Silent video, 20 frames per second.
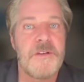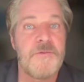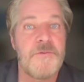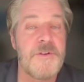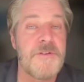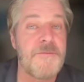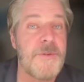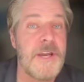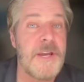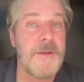
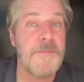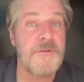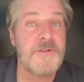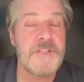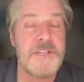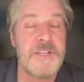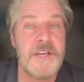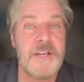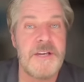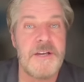we've been able
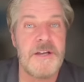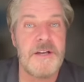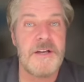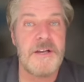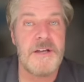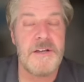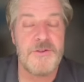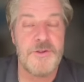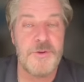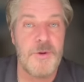to get
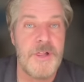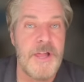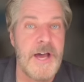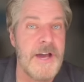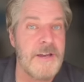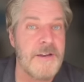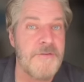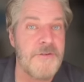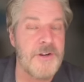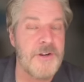uh, do a
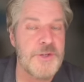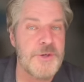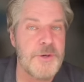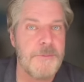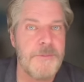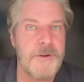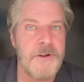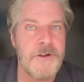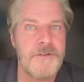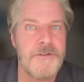lot in a very
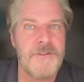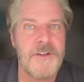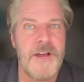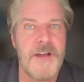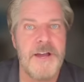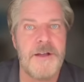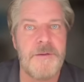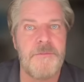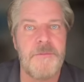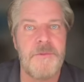short period of
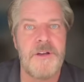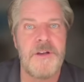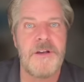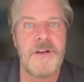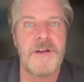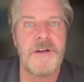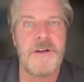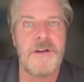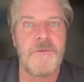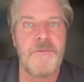time.
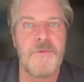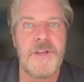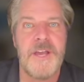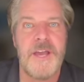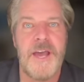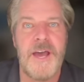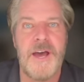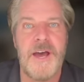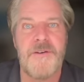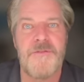Uh,
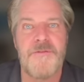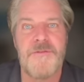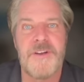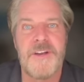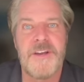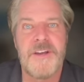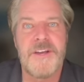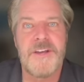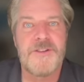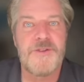we have
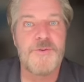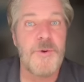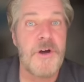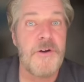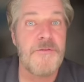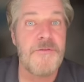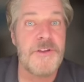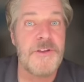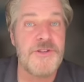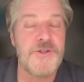
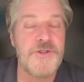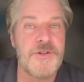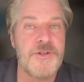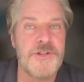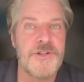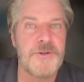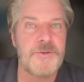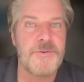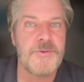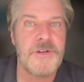12 injured
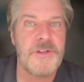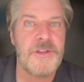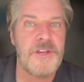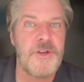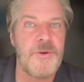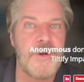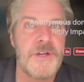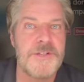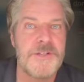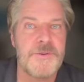children in the
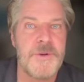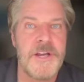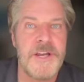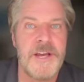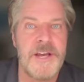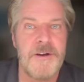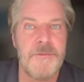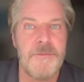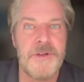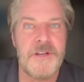U.S. right
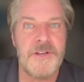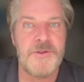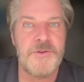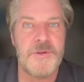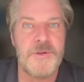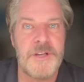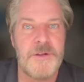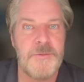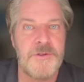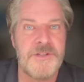now being
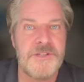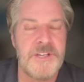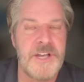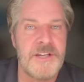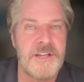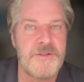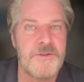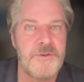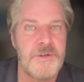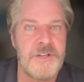treated. We just
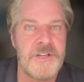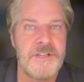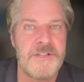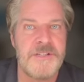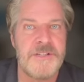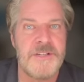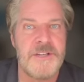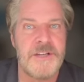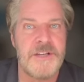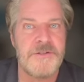got two
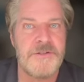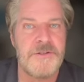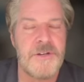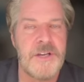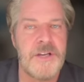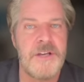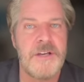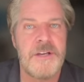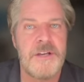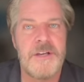kids in
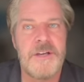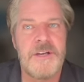yesterday